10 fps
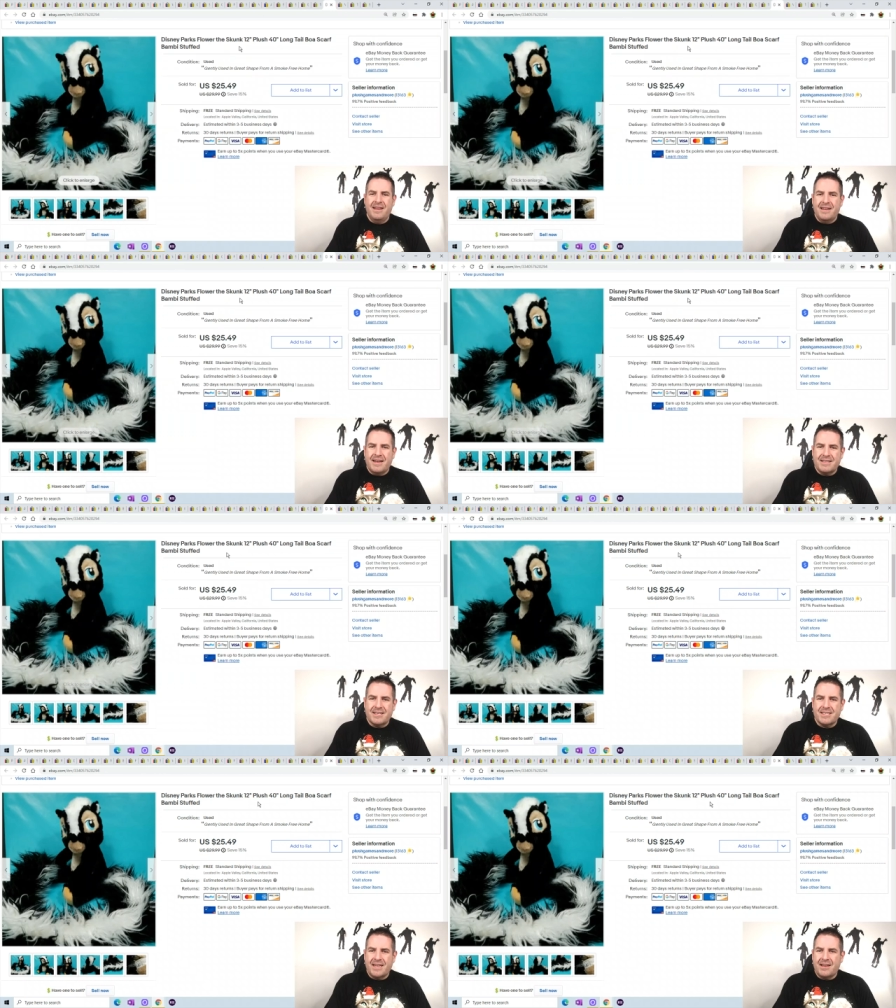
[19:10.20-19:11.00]
As you
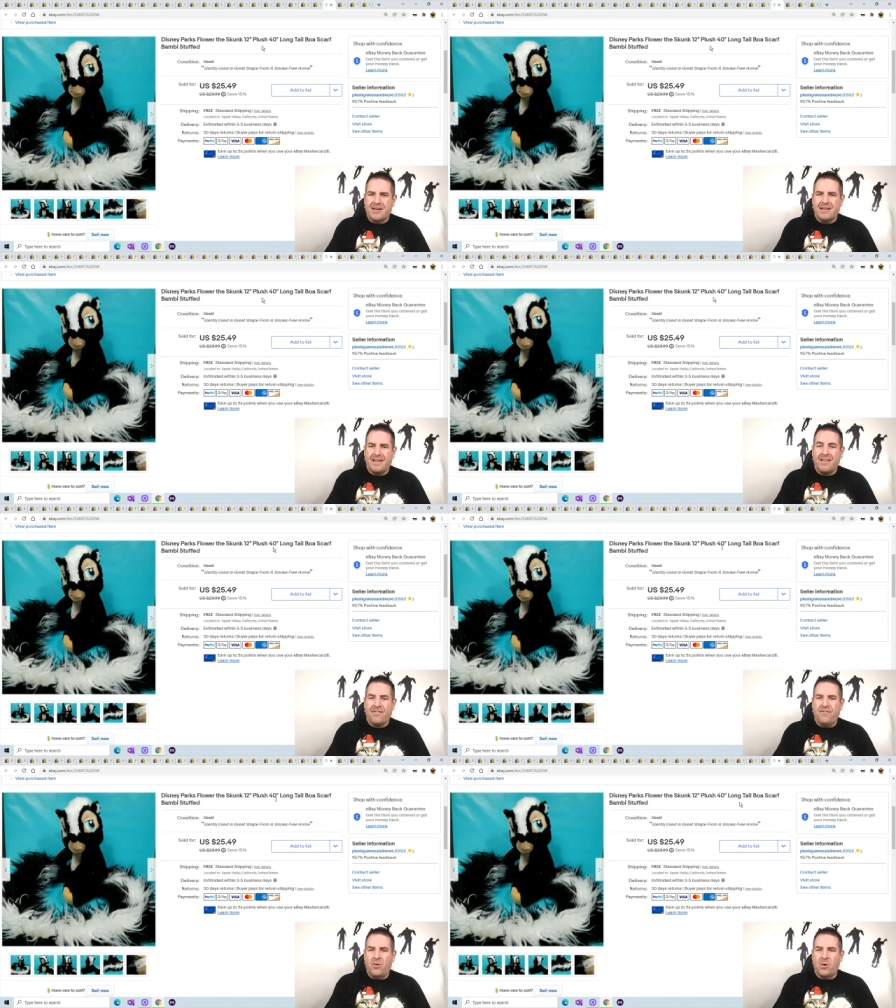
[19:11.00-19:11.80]
can see here, it is
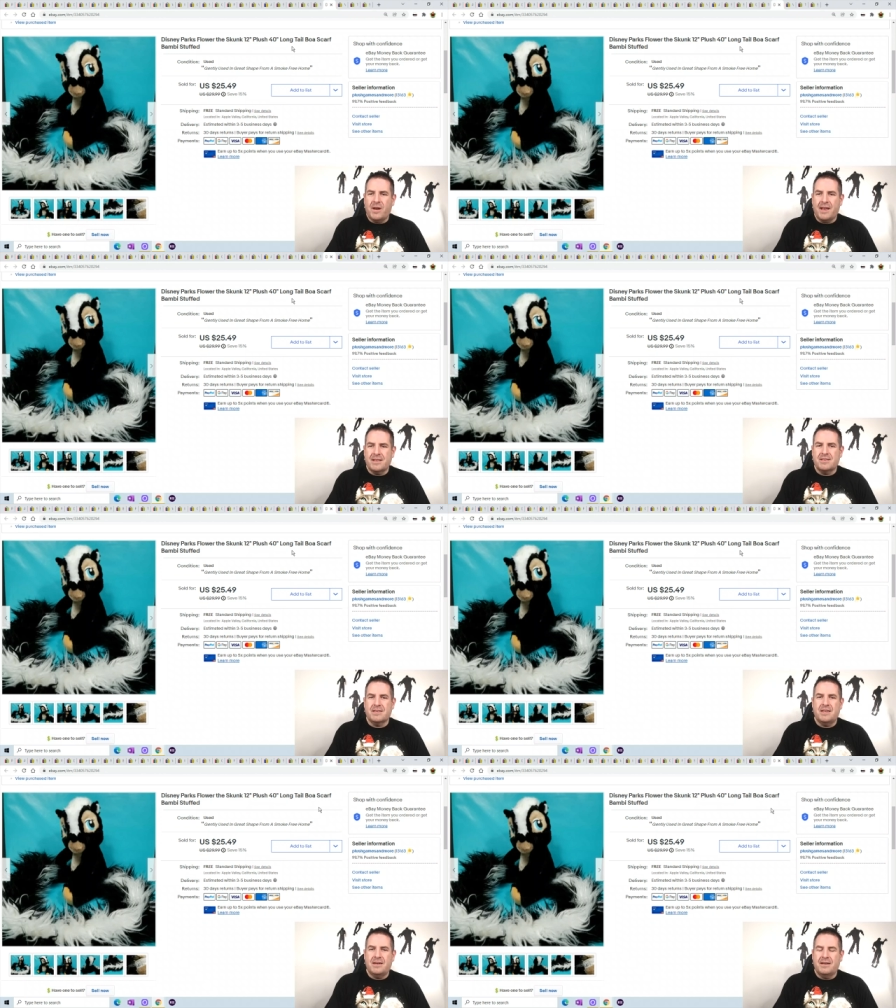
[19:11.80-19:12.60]
forty inches
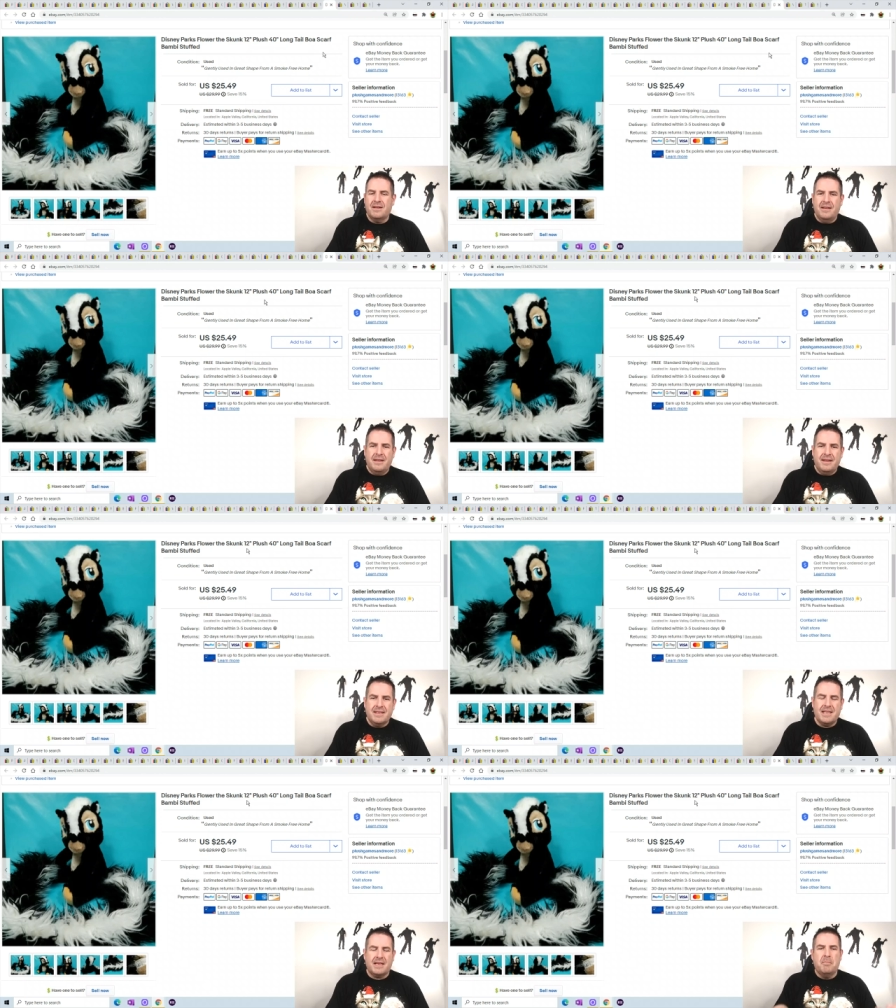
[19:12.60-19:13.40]
long.
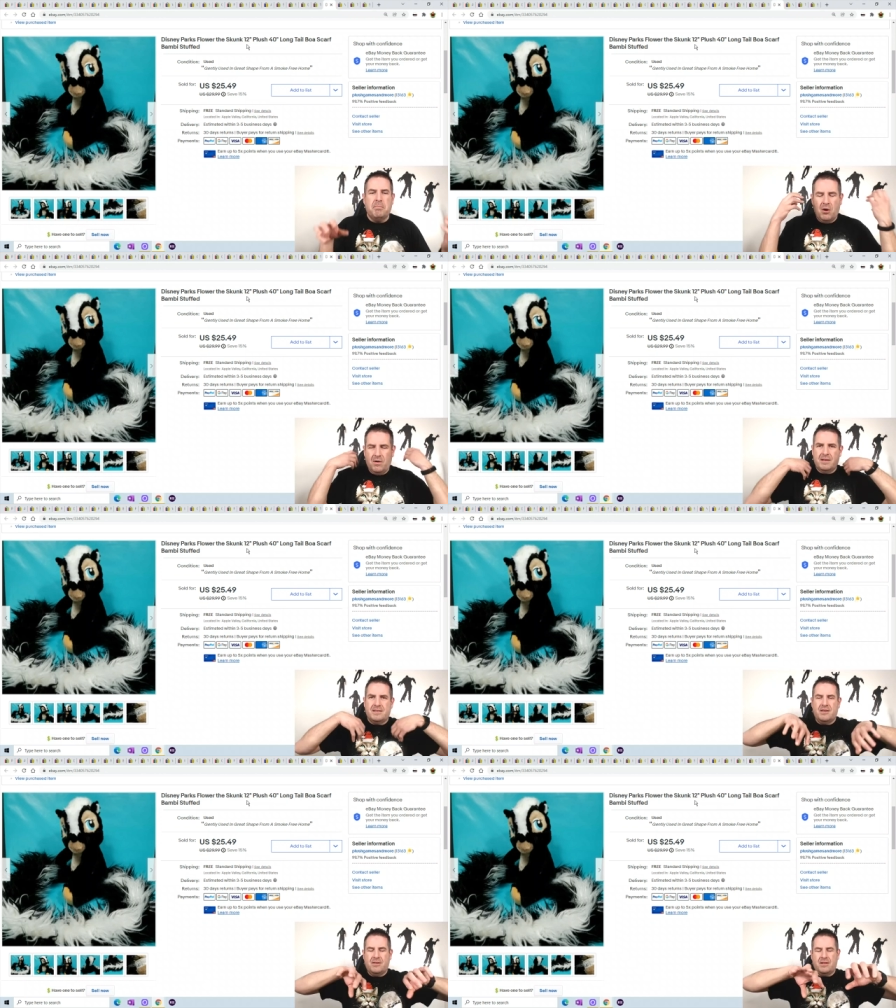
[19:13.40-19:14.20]
It's like a boa,
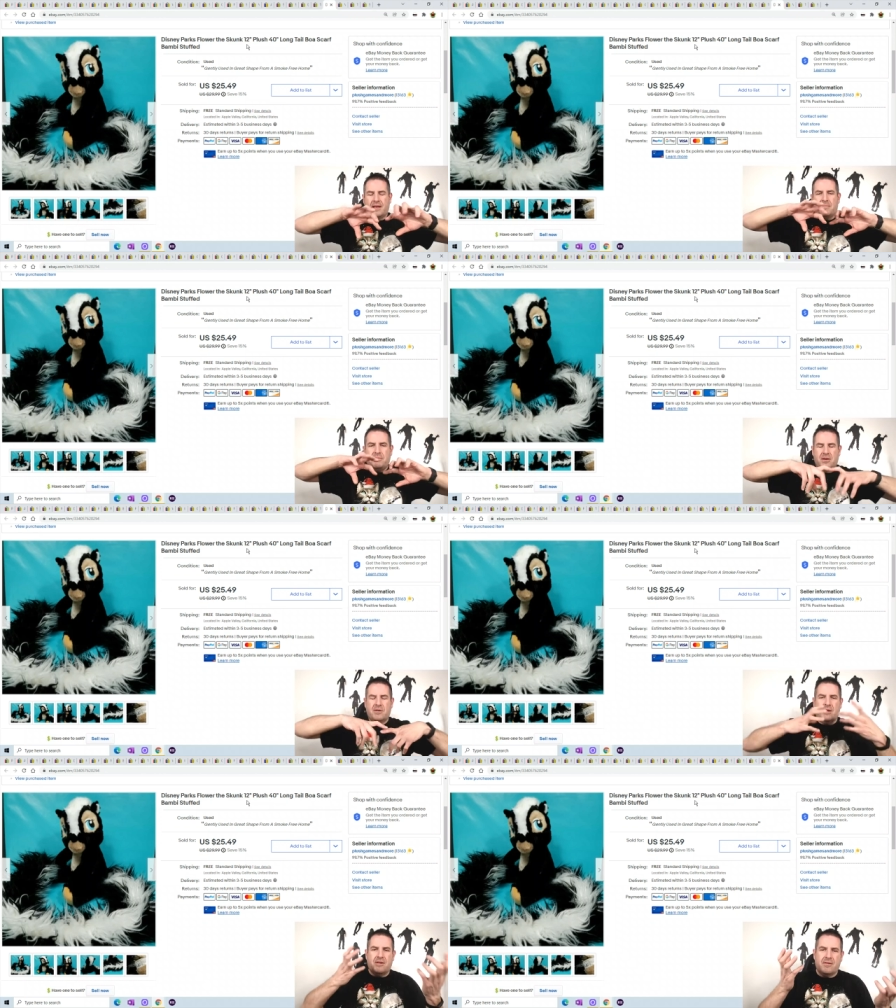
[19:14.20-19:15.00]
so you like put it
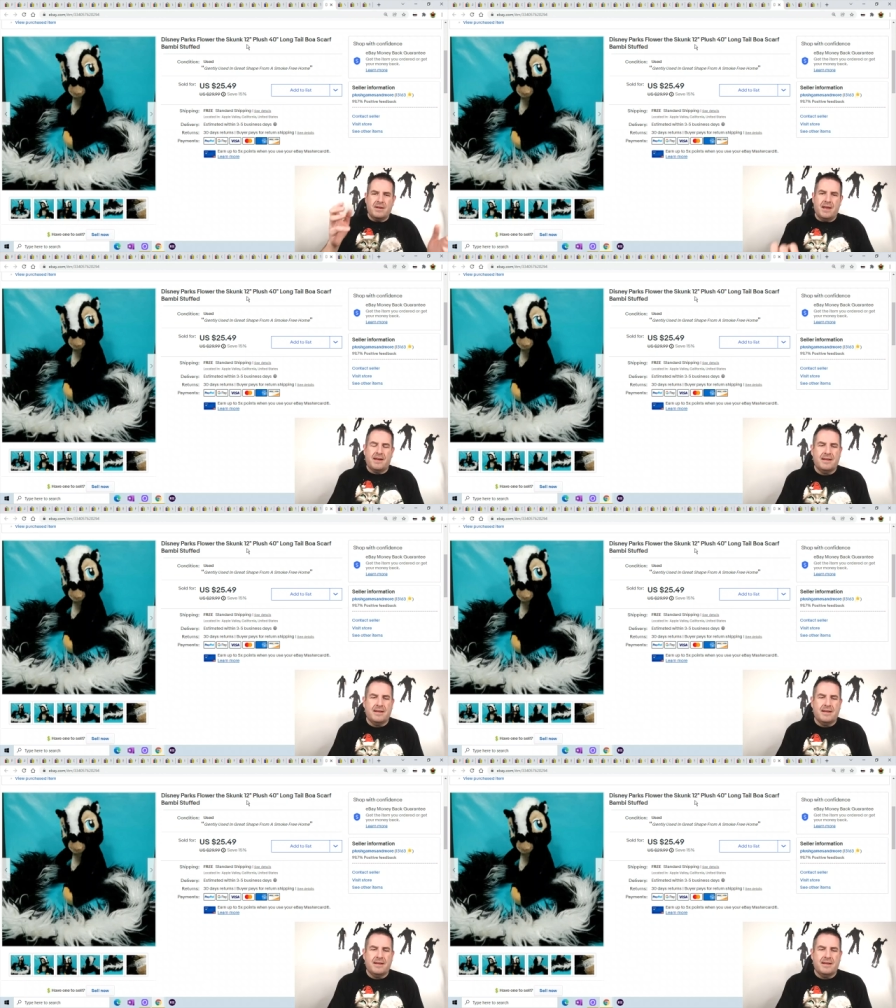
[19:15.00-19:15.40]
around your neck.